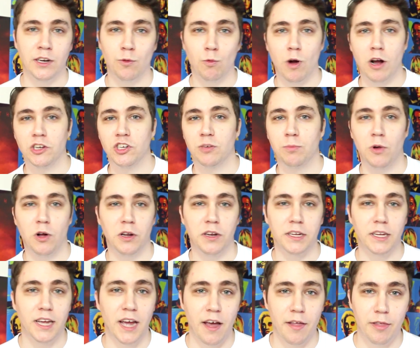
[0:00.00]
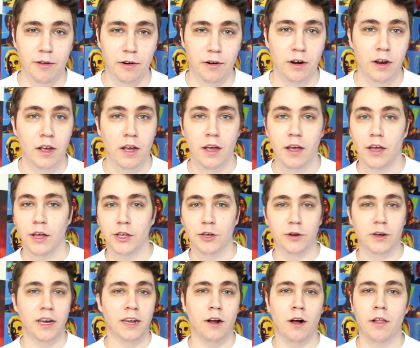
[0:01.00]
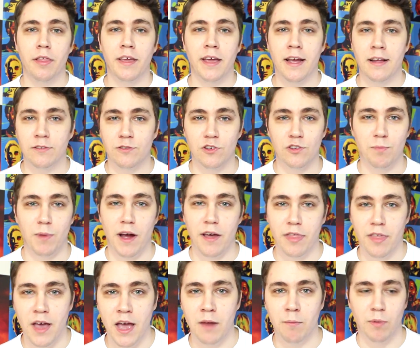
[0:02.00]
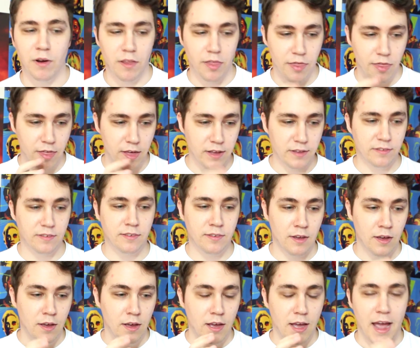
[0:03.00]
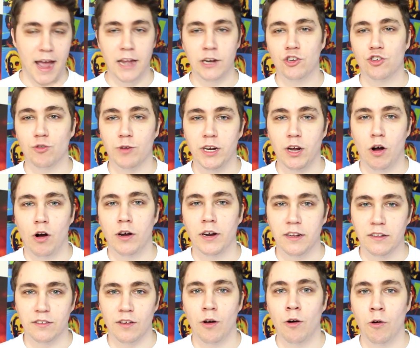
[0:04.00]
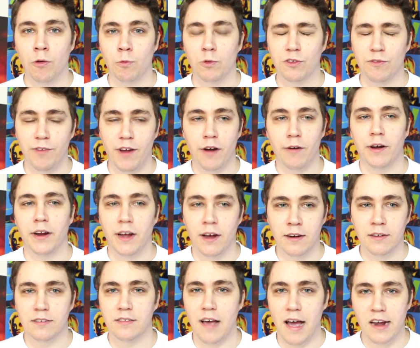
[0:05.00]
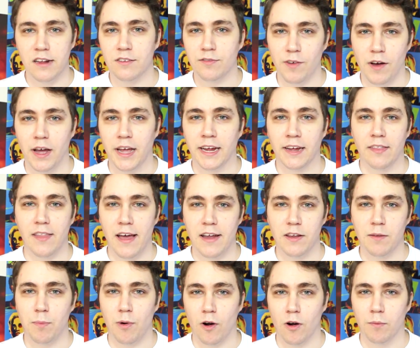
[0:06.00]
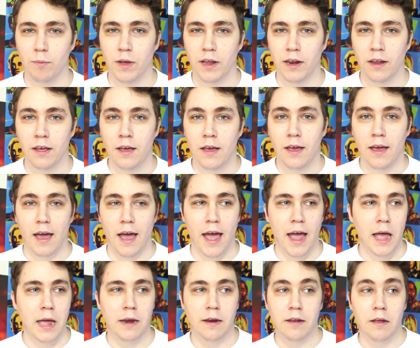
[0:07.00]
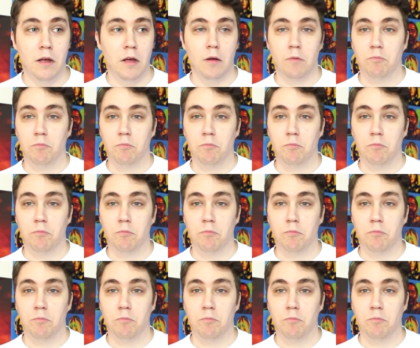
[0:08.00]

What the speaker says: and you watch them all together, you'll get all the answers by then, but this entry on its own was very unsatisfying in that department, and